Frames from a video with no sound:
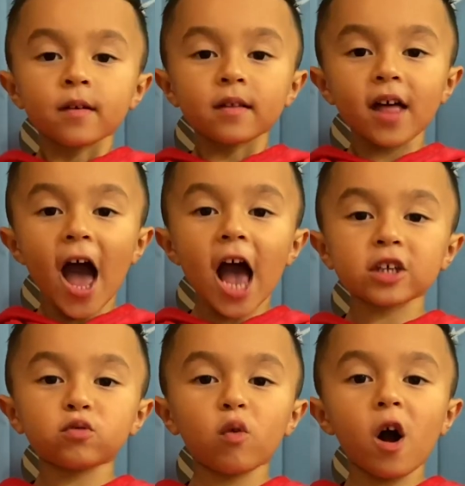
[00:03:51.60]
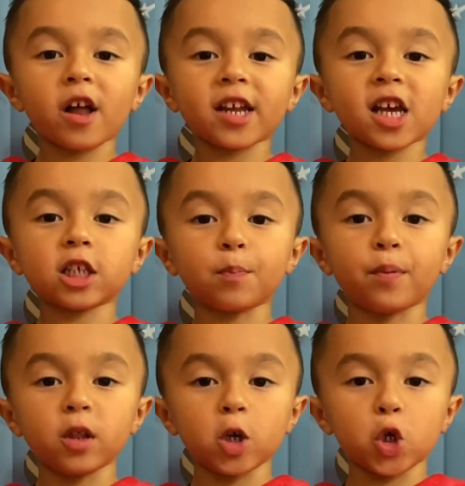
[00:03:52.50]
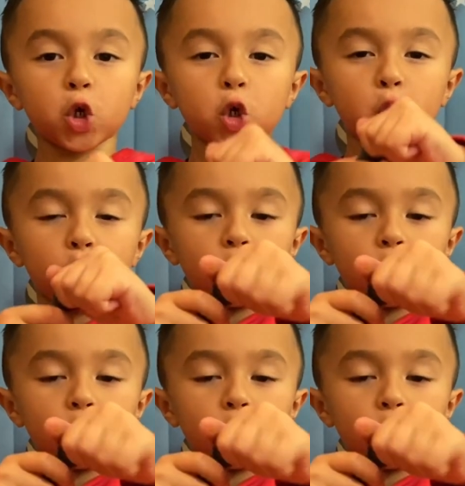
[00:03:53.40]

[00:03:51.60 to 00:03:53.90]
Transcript: Last one is blue.